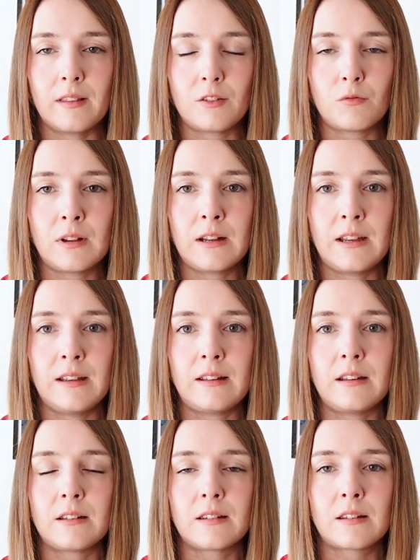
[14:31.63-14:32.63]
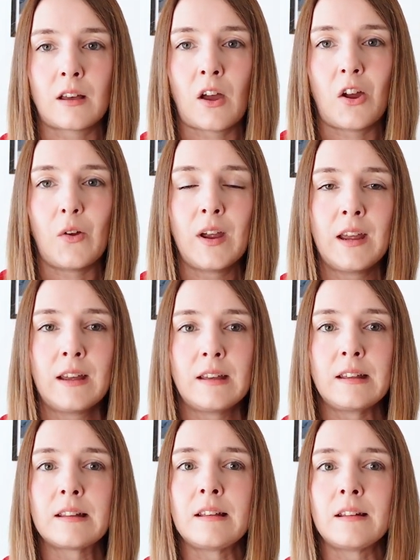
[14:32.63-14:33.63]
It's really easy to sew,
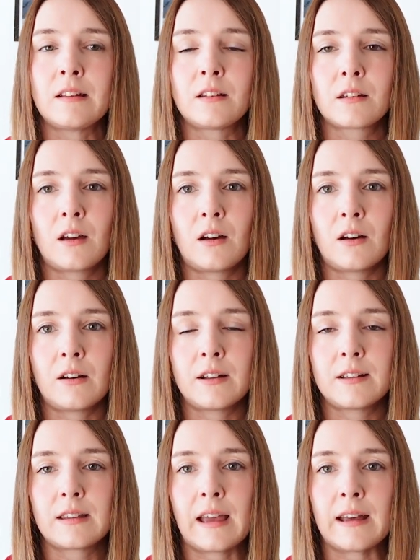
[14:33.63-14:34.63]
it's easy to cut,